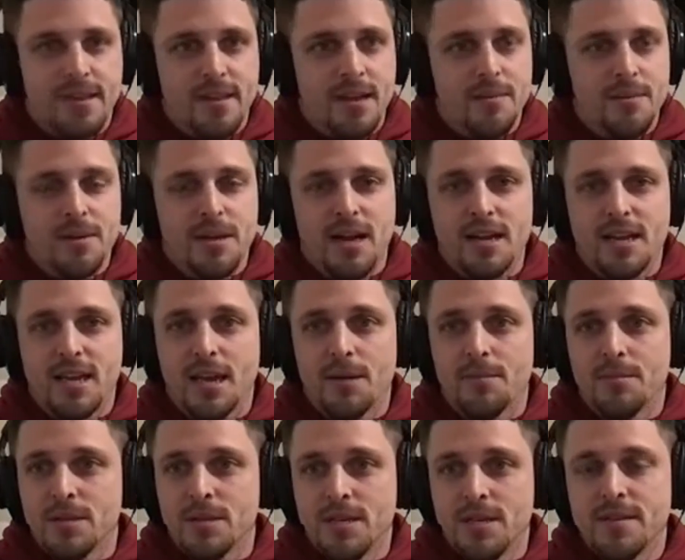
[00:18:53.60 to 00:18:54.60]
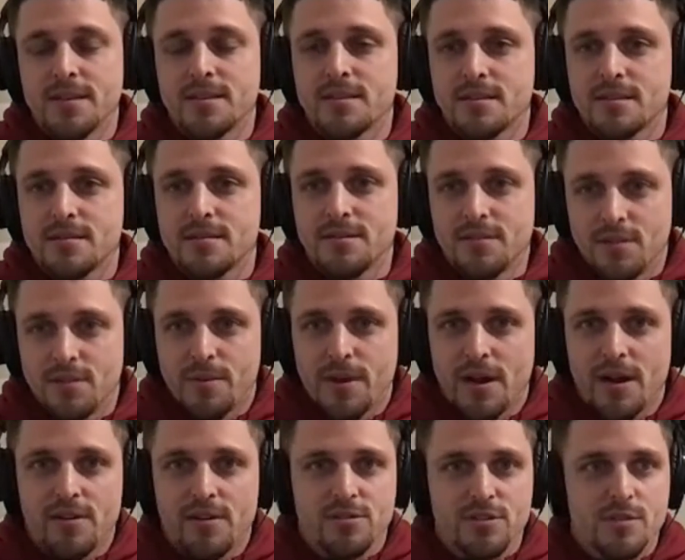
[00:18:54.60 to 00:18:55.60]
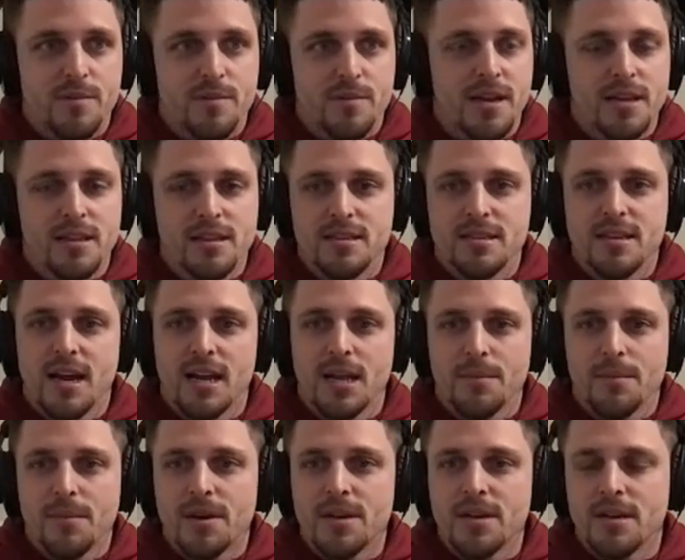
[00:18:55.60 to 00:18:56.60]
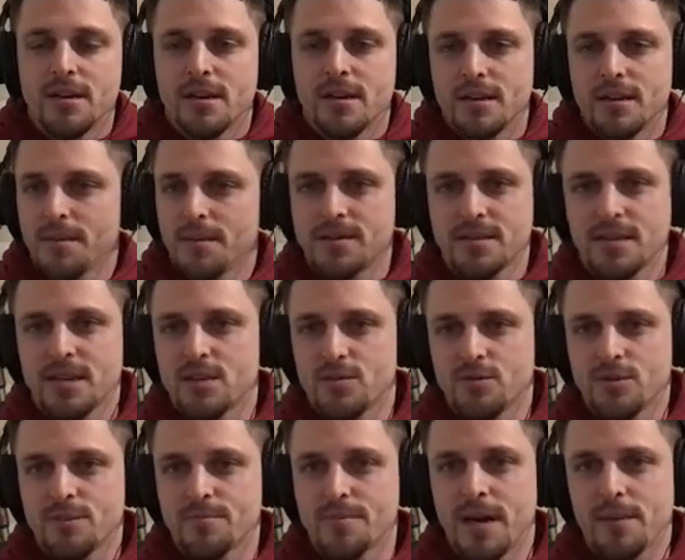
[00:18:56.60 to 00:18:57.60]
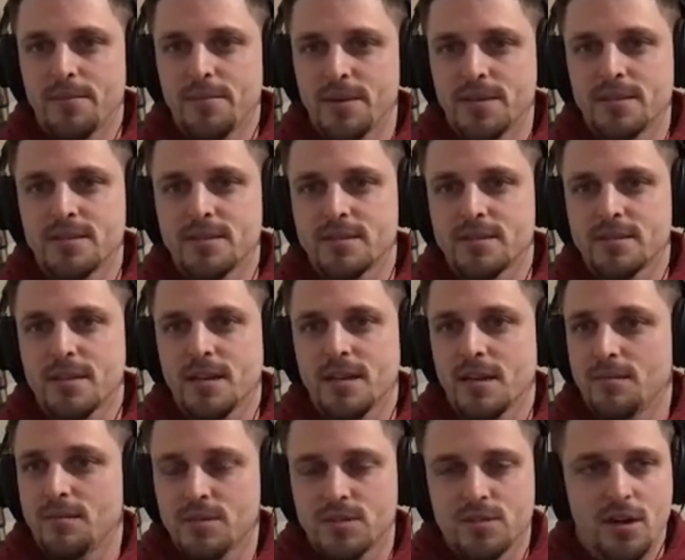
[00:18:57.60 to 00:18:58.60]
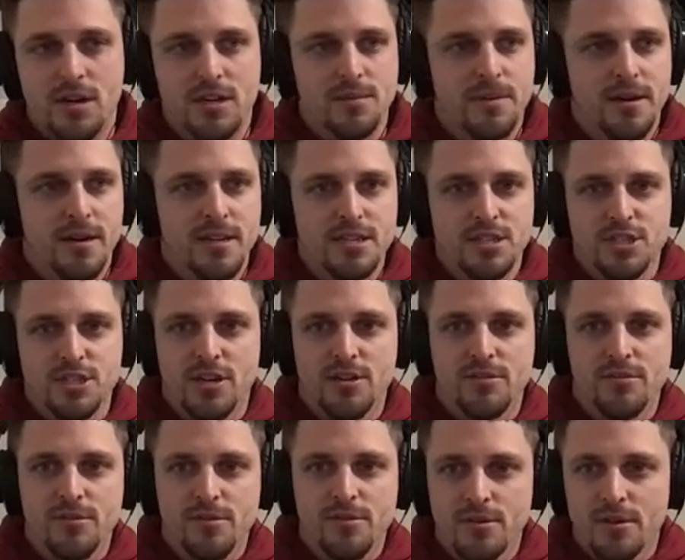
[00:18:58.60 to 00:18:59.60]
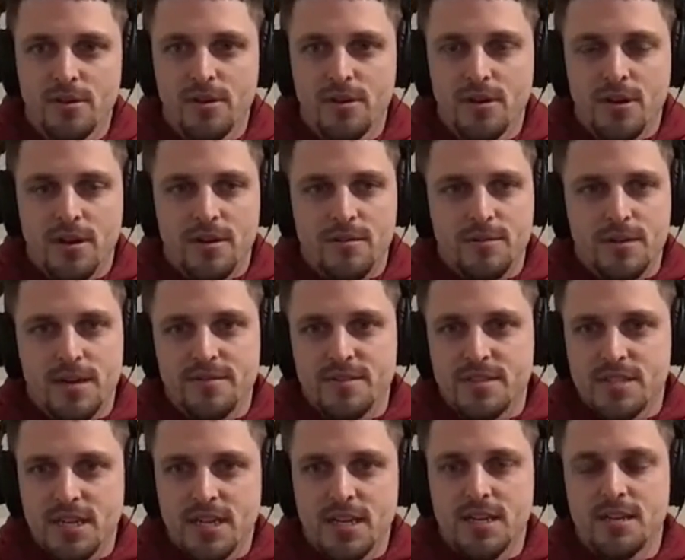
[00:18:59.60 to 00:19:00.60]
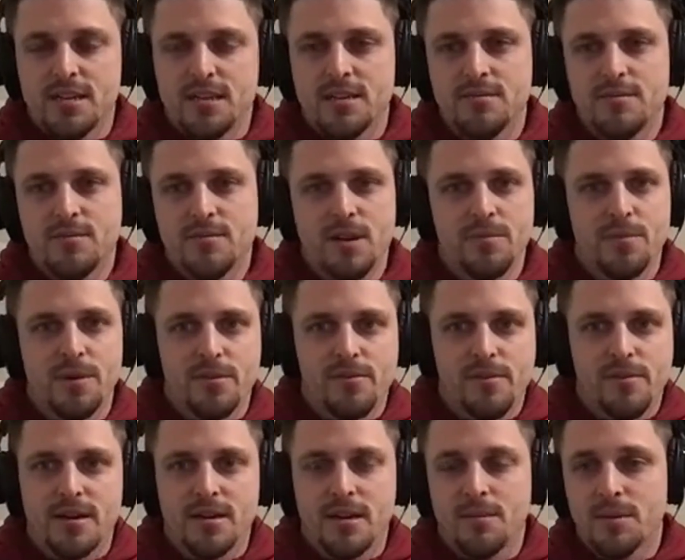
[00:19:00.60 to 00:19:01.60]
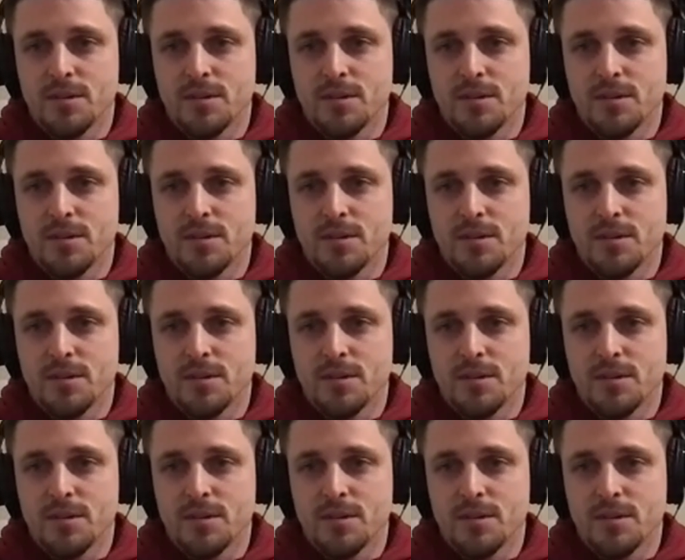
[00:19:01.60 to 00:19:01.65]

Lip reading: I can't believe that's, parents are spending this kind of money. And I'm not saying towards my business. Like, I'm just talking about in general, what I've seen and what I've been around, how